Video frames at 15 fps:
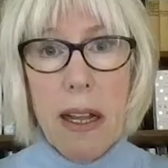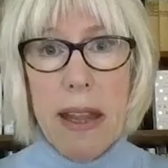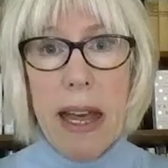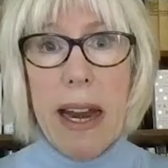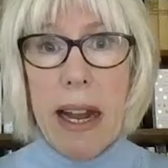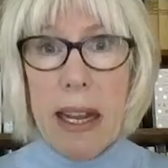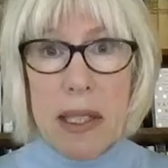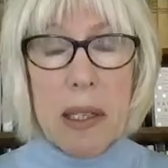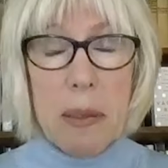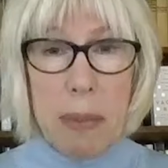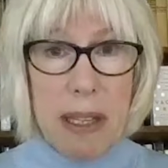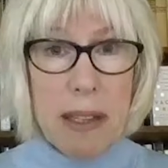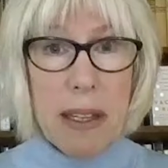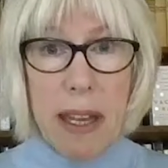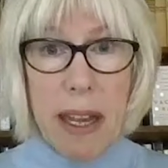That has to
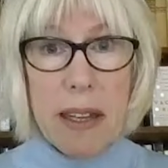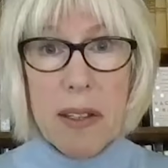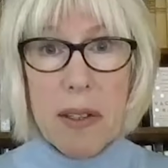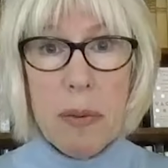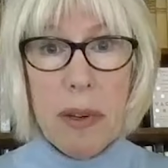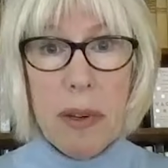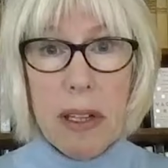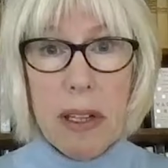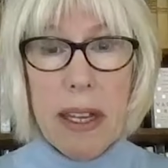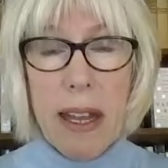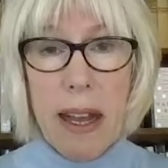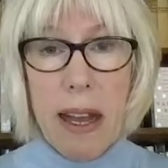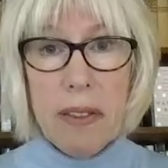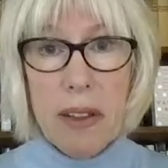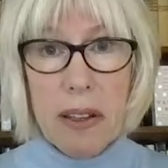be the case,
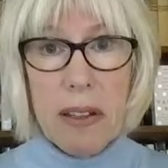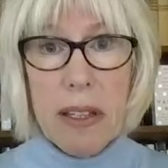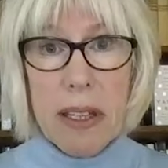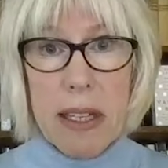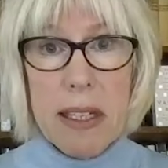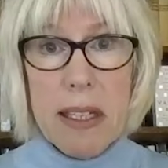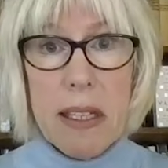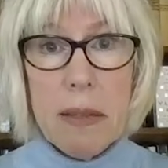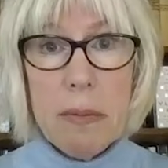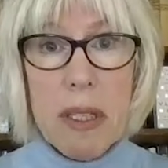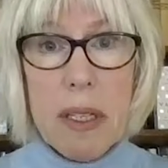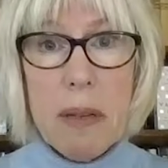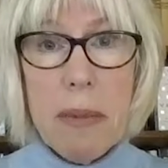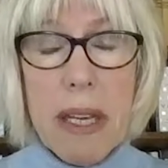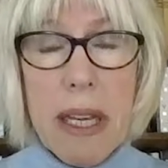really, ethically, it
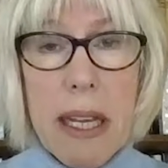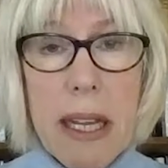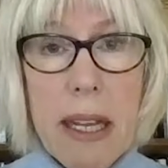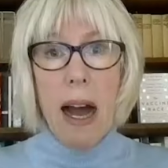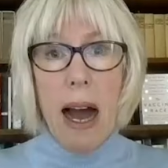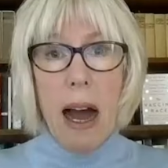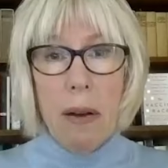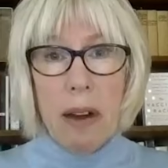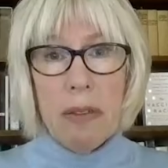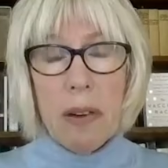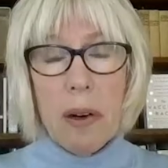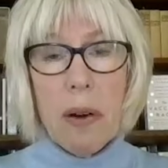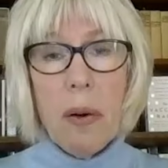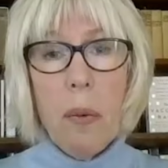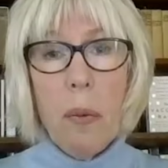seems to me.
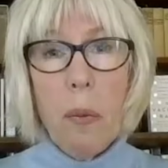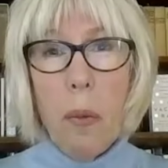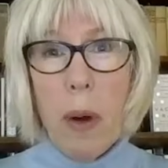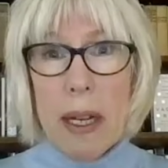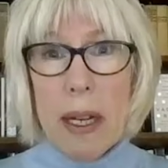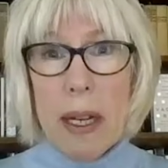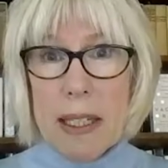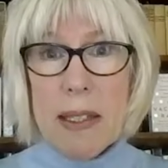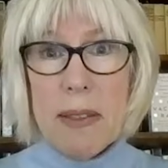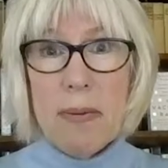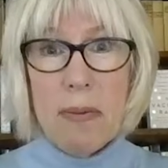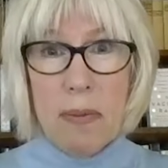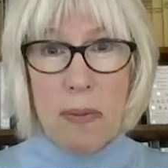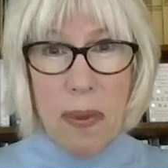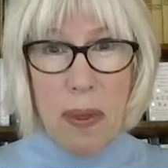However,
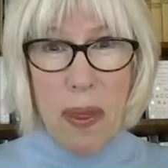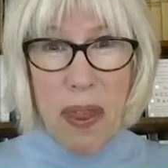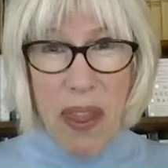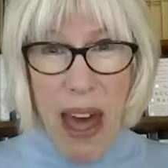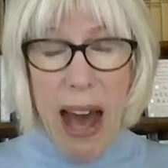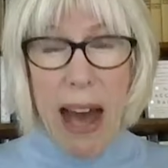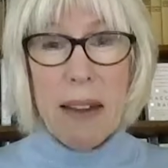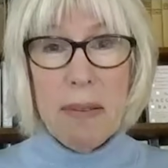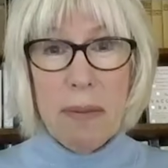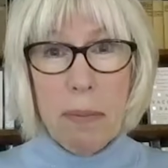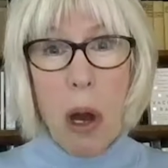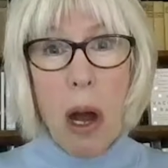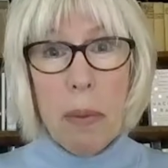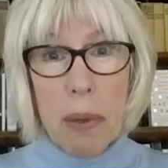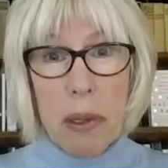once that
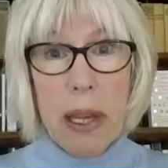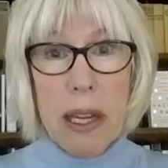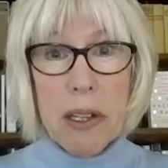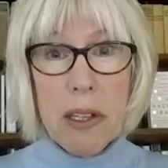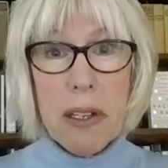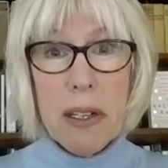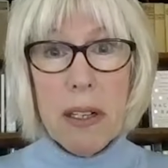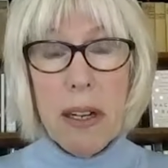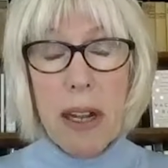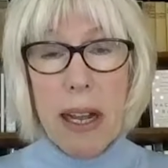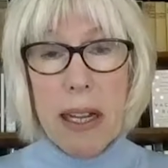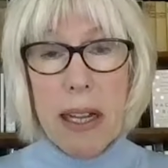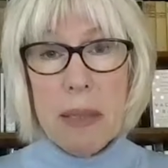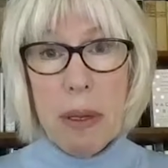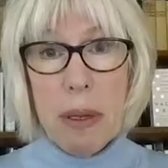population
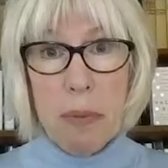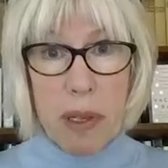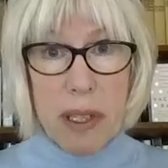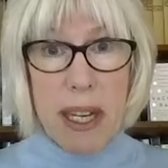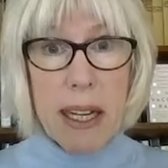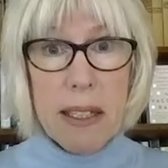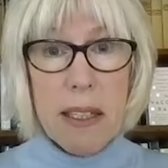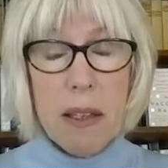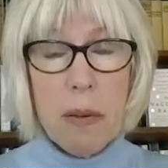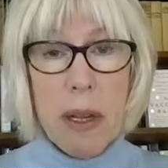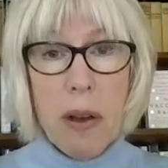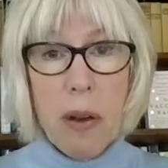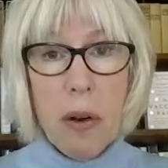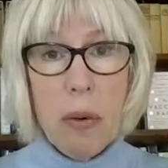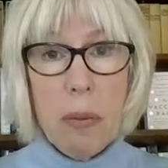has been protected,
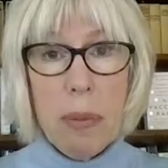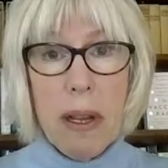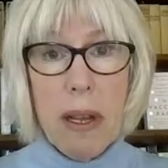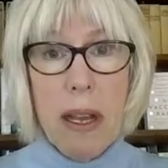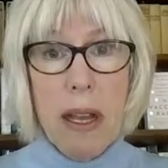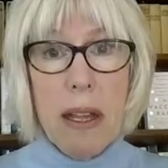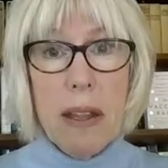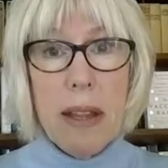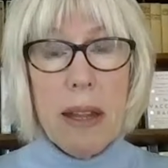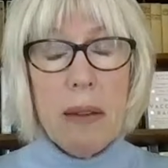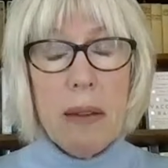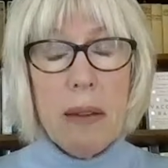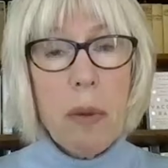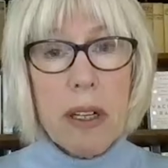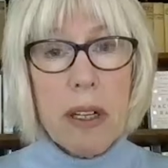we hope,
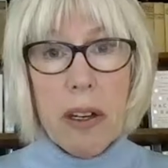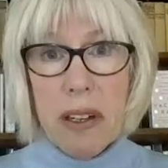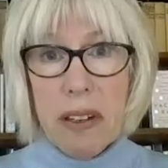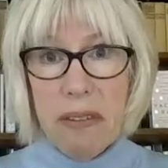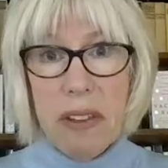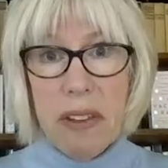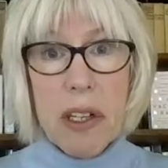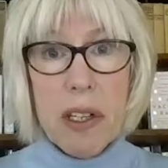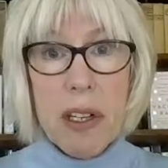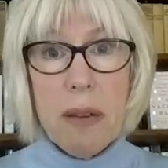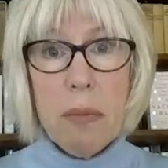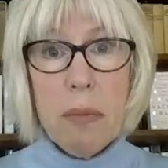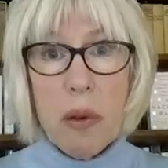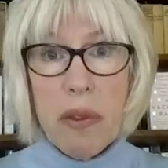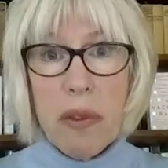then one could envision
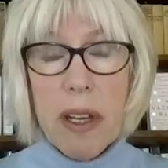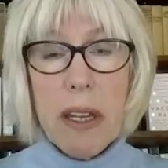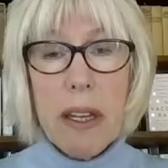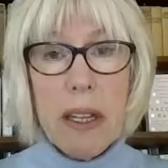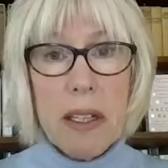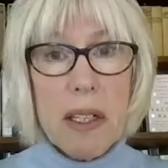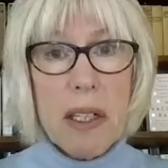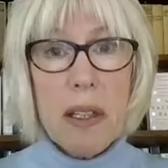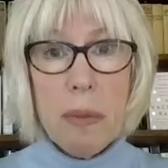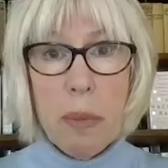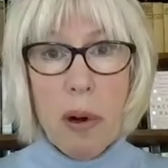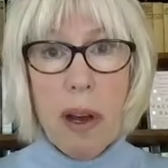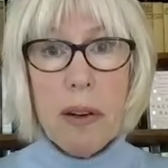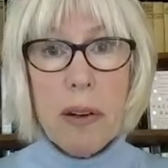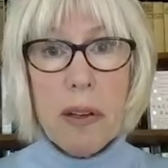it moving into the
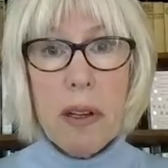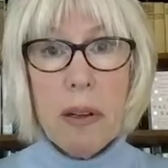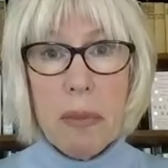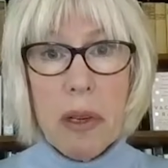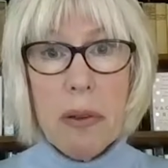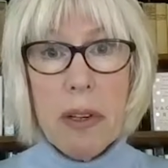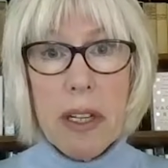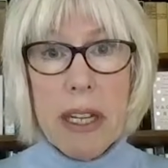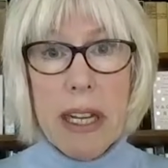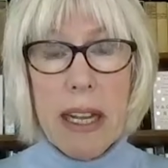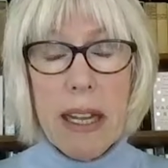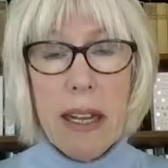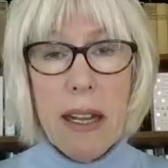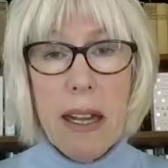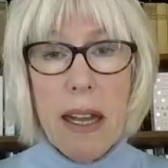broader
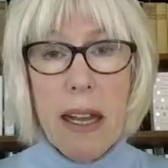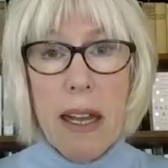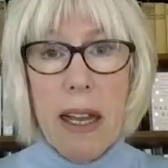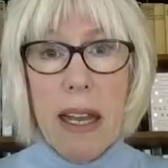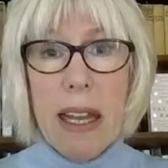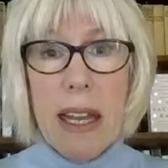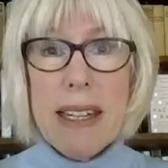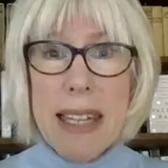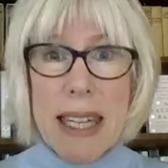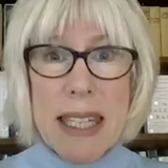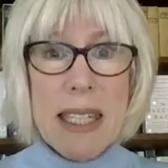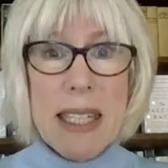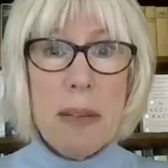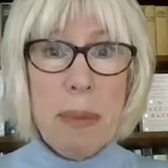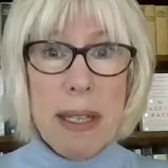community. It
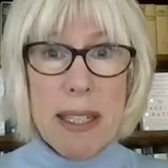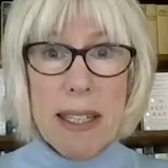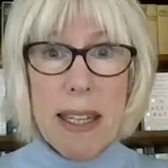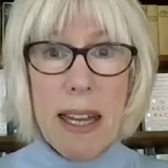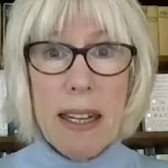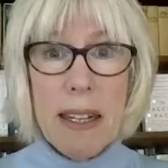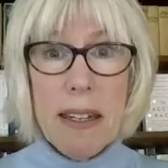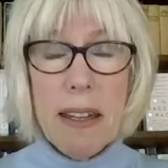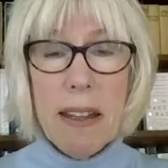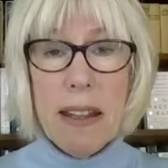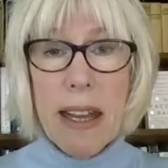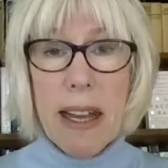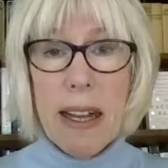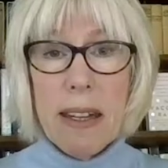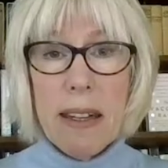needs to be said
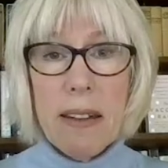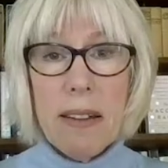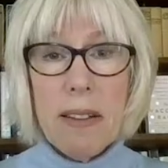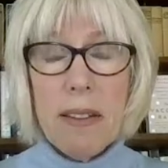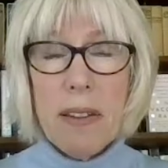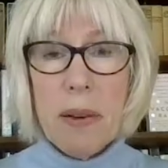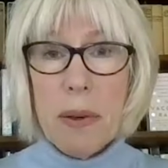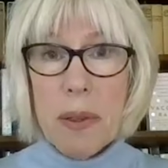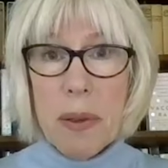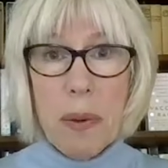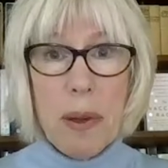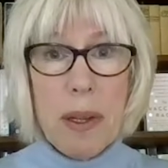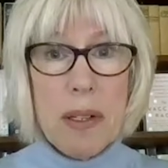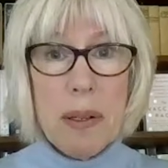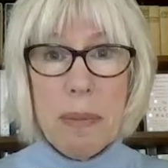that there's
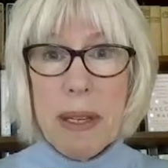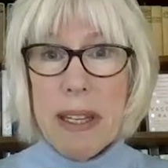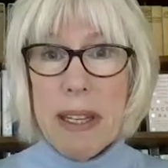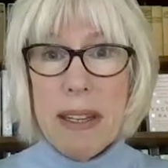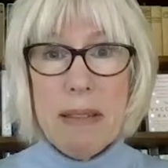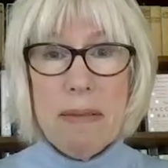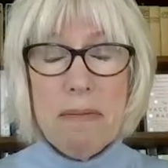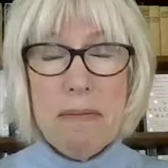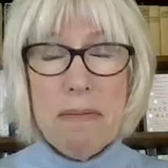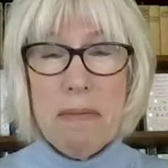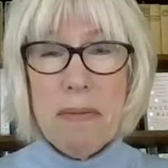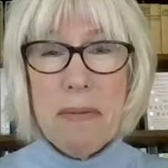going to be